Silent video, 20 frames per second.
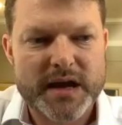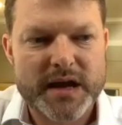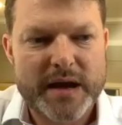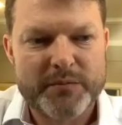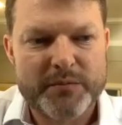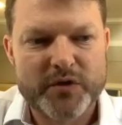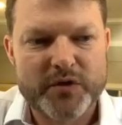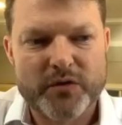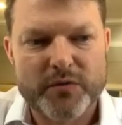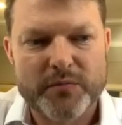
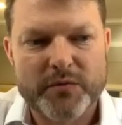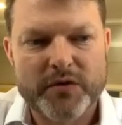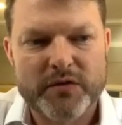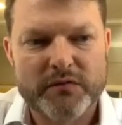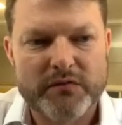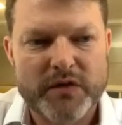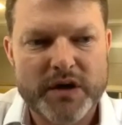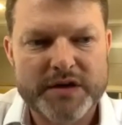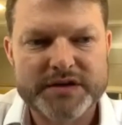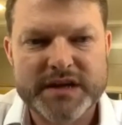
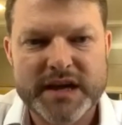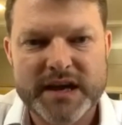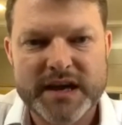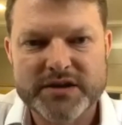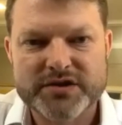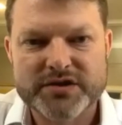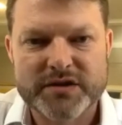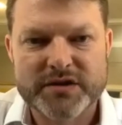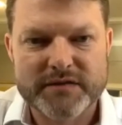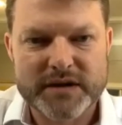abnormal
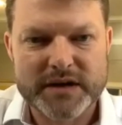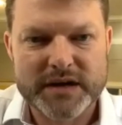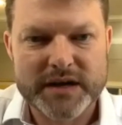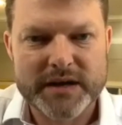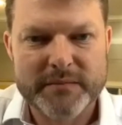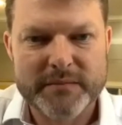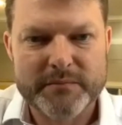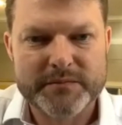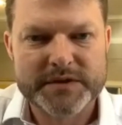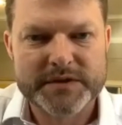rotation of the
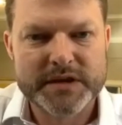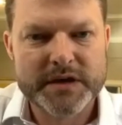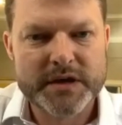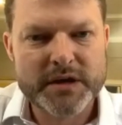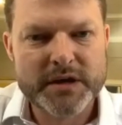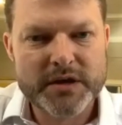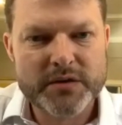limbs.